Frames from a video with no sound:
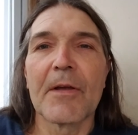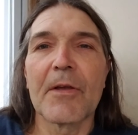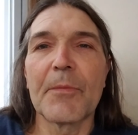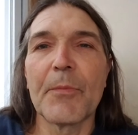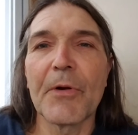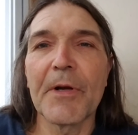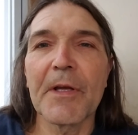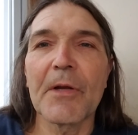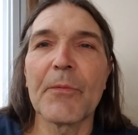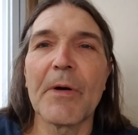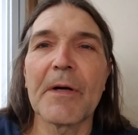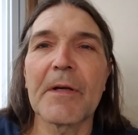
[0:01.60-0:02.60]
Good morning
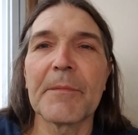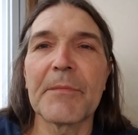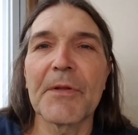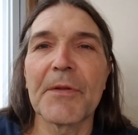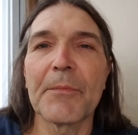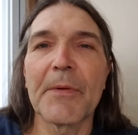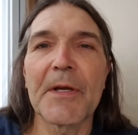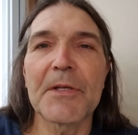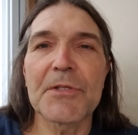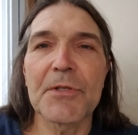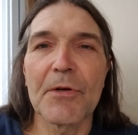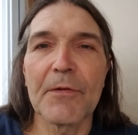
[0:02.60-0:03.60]
and welcome to the Mike
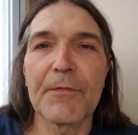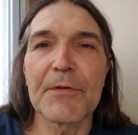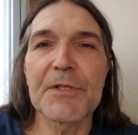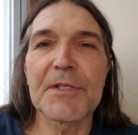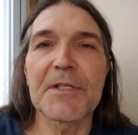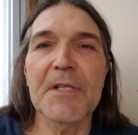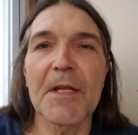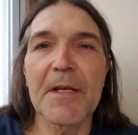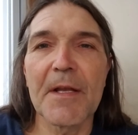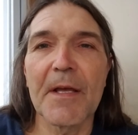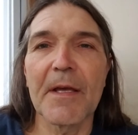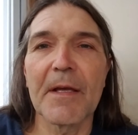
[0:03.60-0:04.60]
Show for
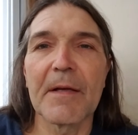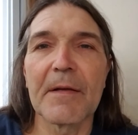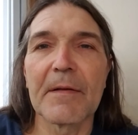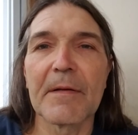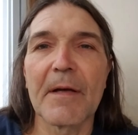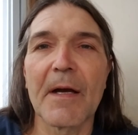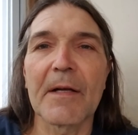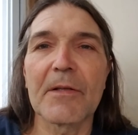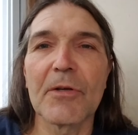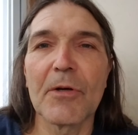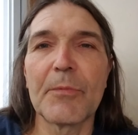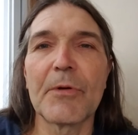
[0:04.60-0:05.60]
Sunday,
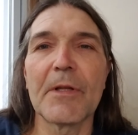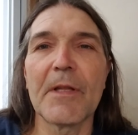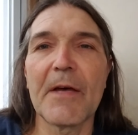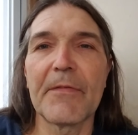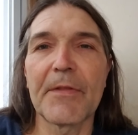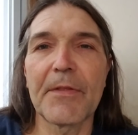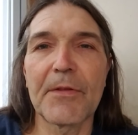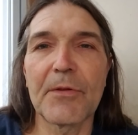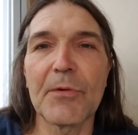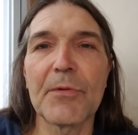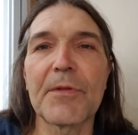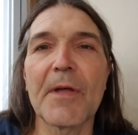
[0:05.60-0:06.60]
October 11th,
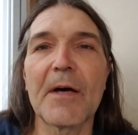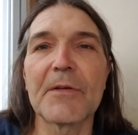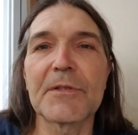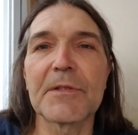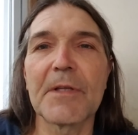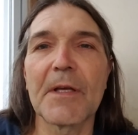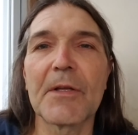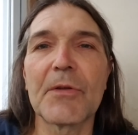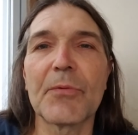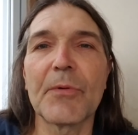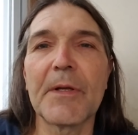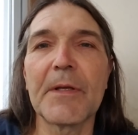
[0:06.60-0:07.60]

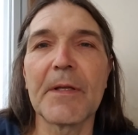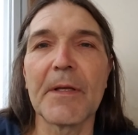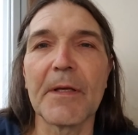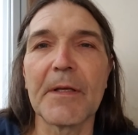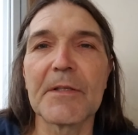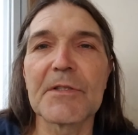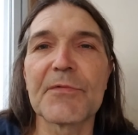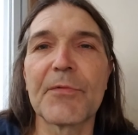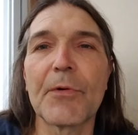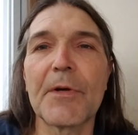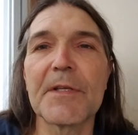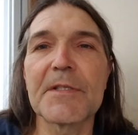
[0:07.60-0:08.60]
2020. It is
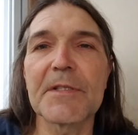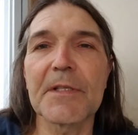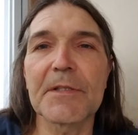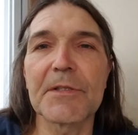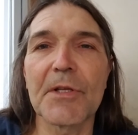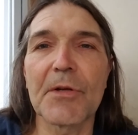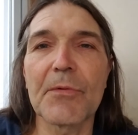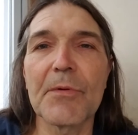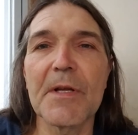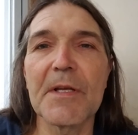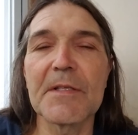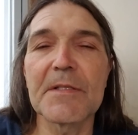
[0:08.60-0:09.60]
46
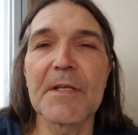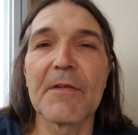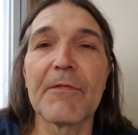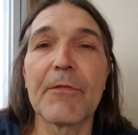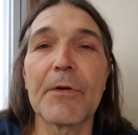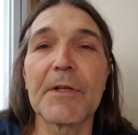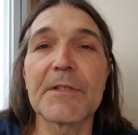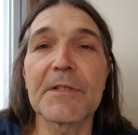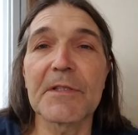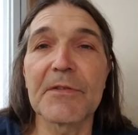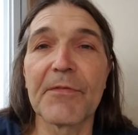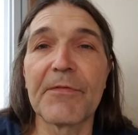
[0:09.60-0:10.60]
degrees,
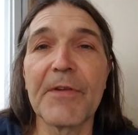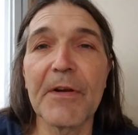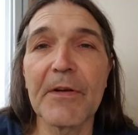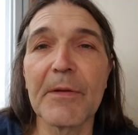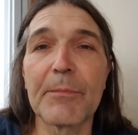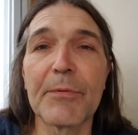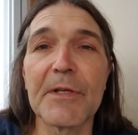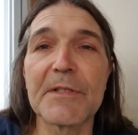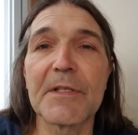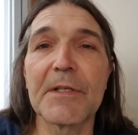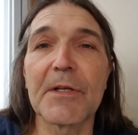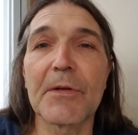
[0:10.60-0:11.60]
46 very
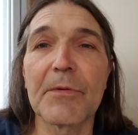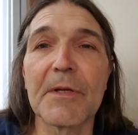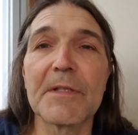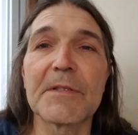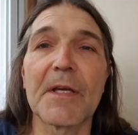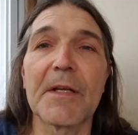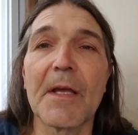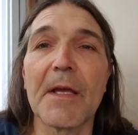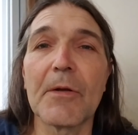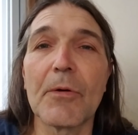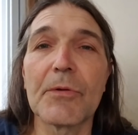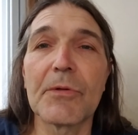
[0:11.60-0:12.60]
breezy degrees at
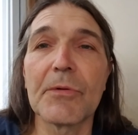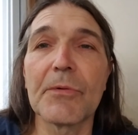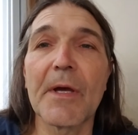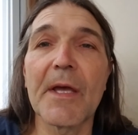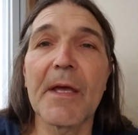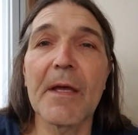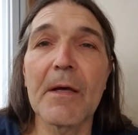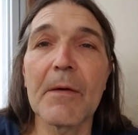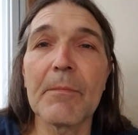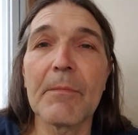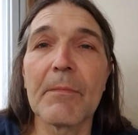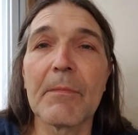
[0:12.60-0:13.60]
8:02 a.m.